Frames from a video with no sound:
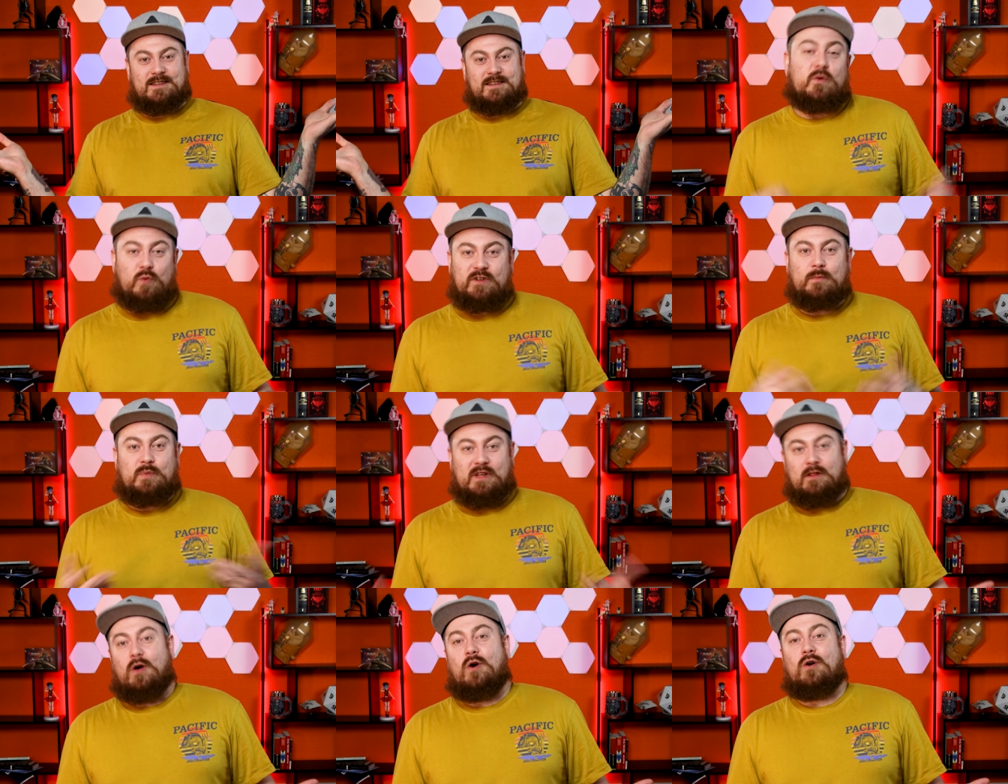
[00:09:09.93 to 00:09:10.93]
It wouldn't
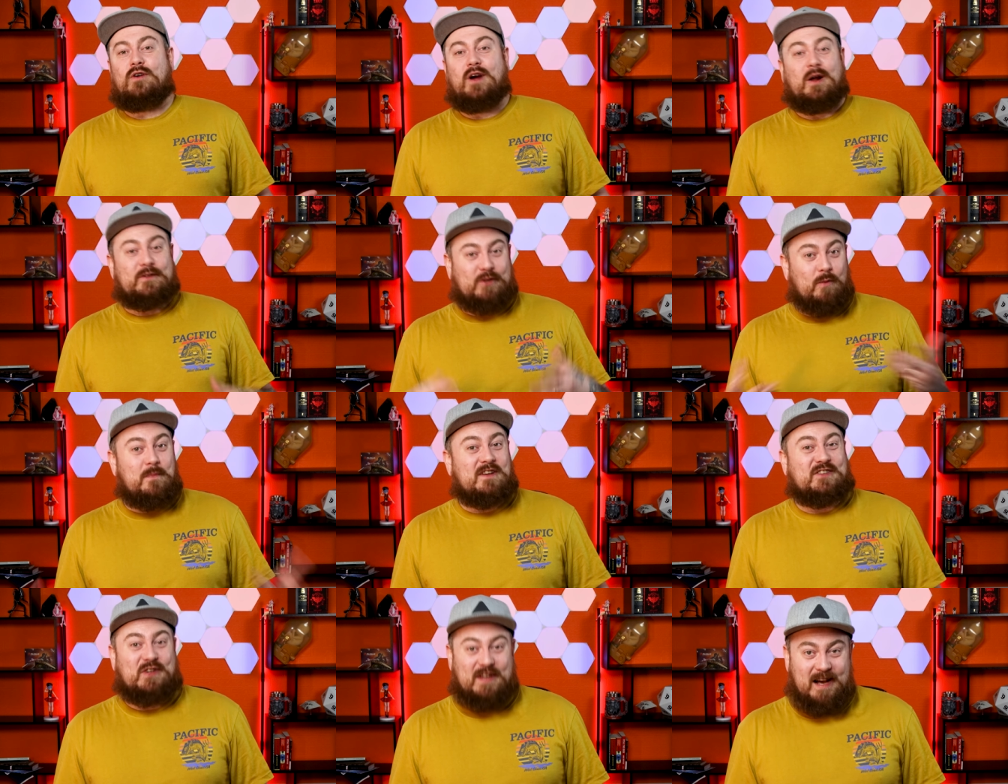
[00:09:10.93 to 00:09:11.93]
be long until
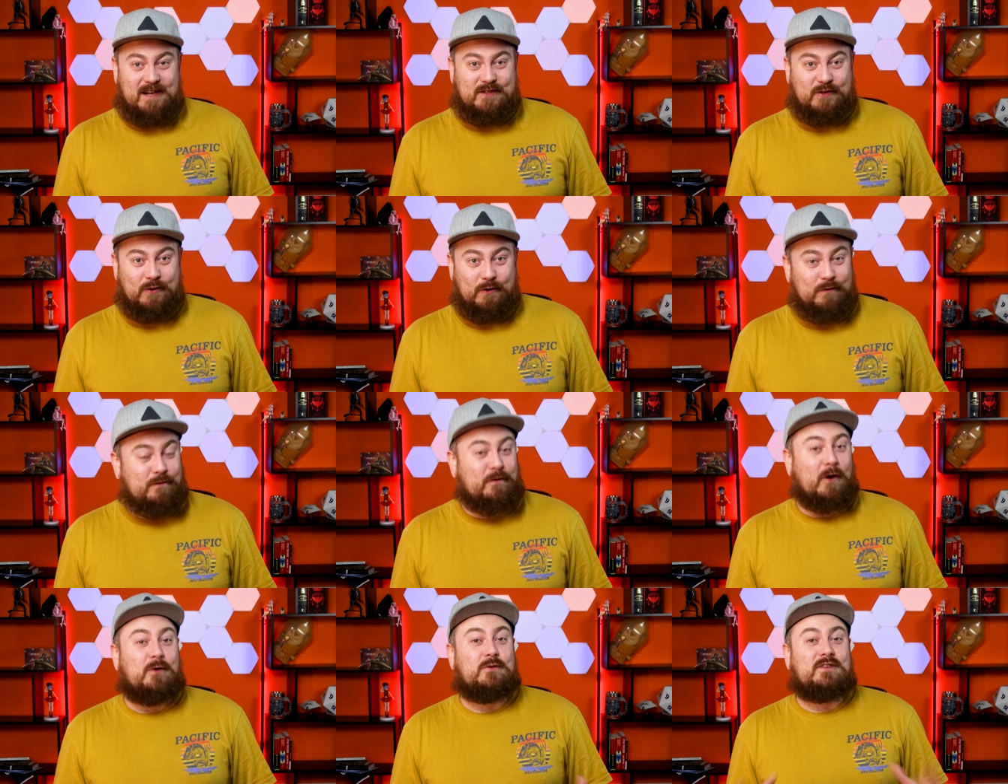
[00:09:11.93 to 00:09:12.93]
Mitsuyasu
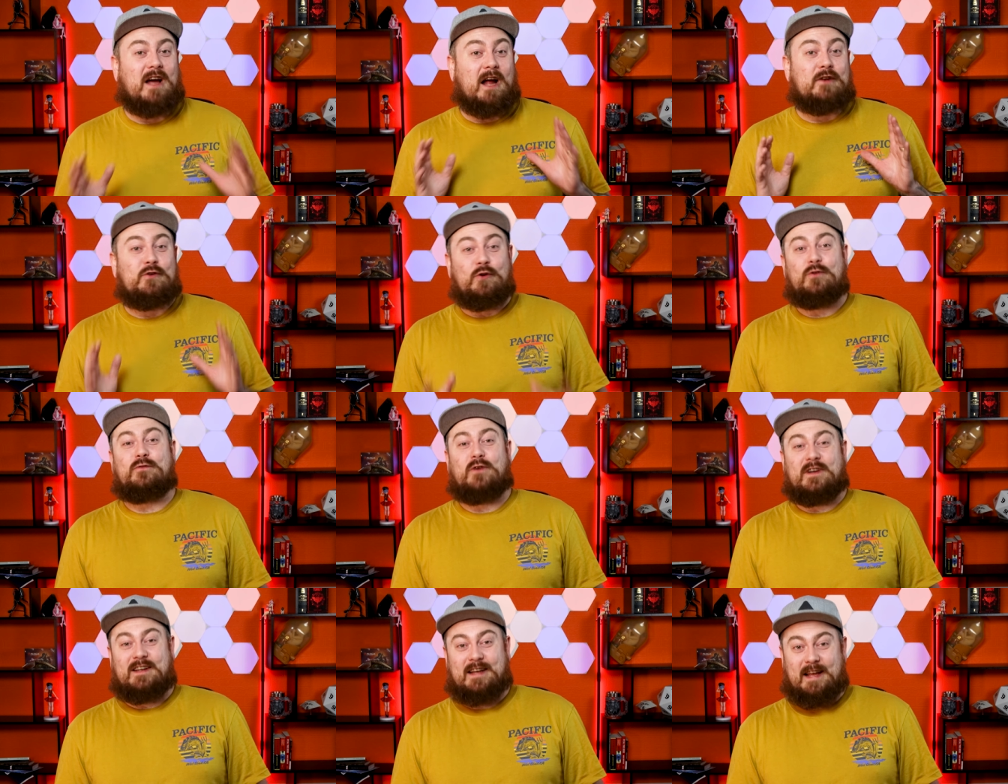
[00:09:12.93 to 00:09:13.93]
found a new
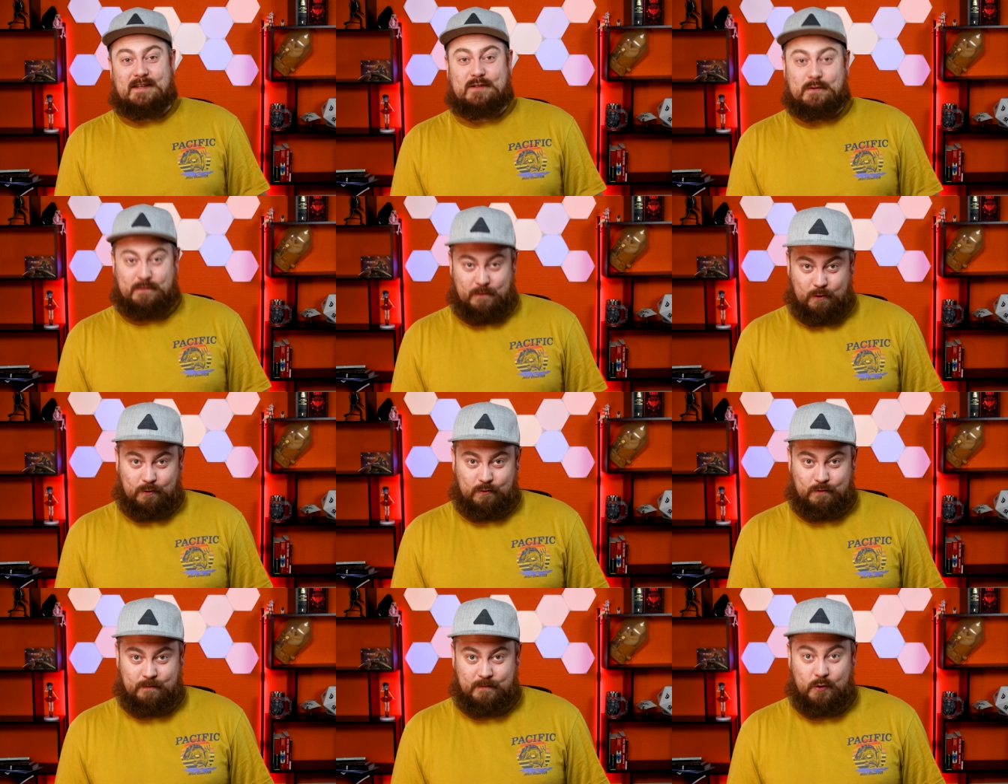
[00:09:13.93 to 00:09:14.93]
figurehead to
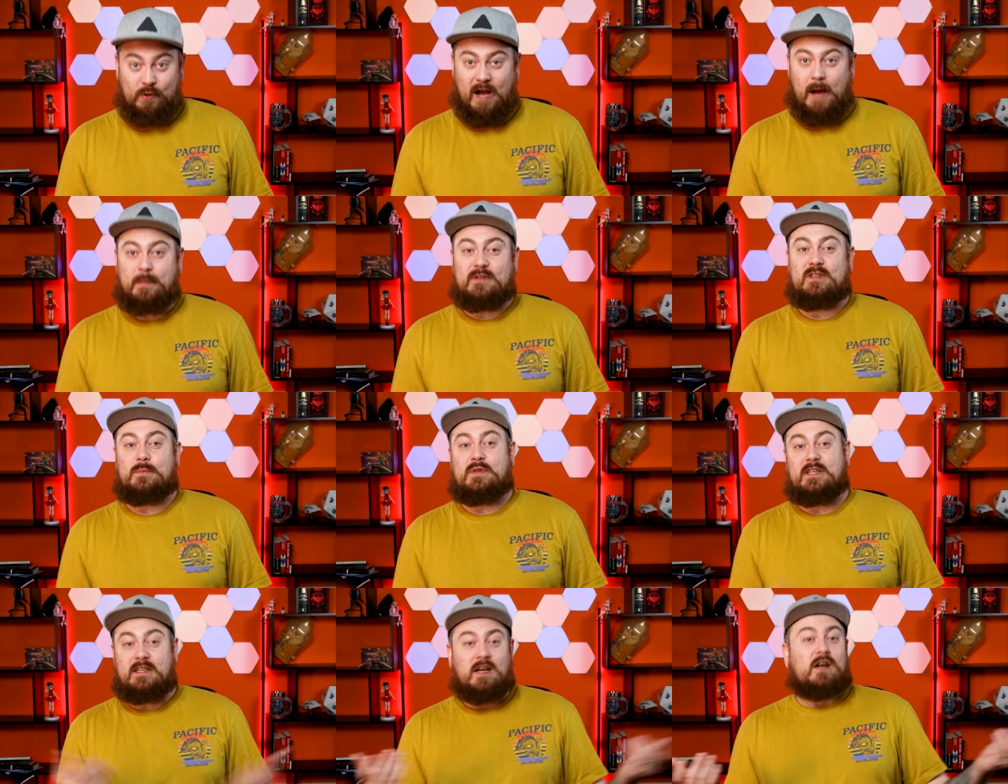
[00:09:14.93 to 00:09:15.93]
follow, who happened to
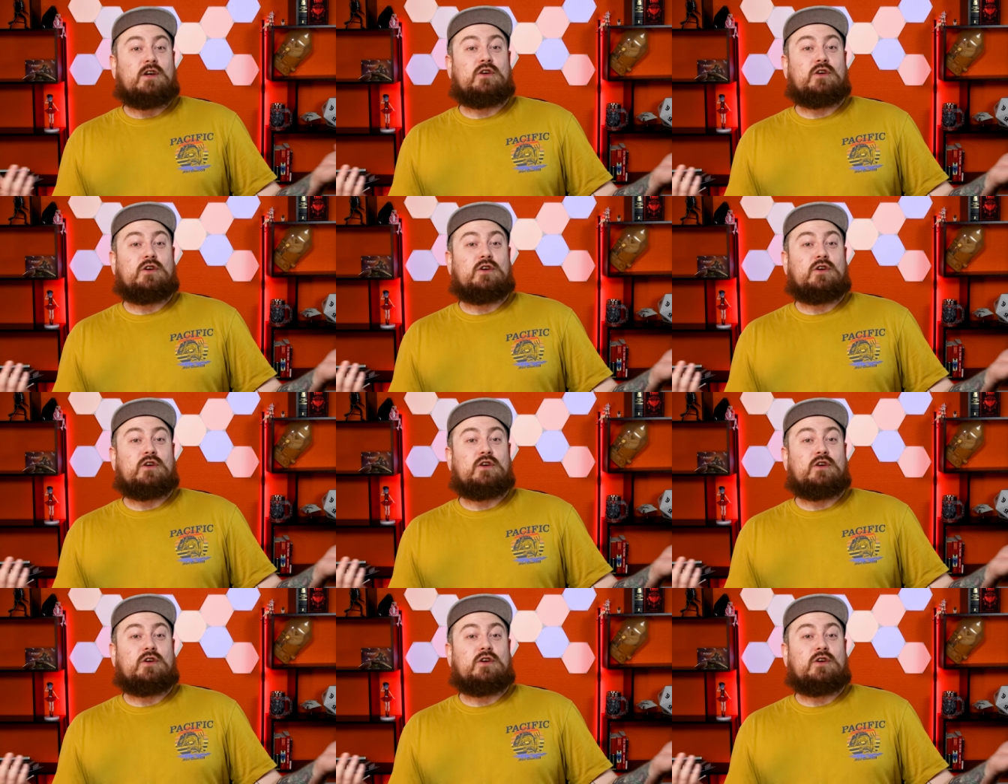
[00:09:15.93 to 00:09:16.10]
be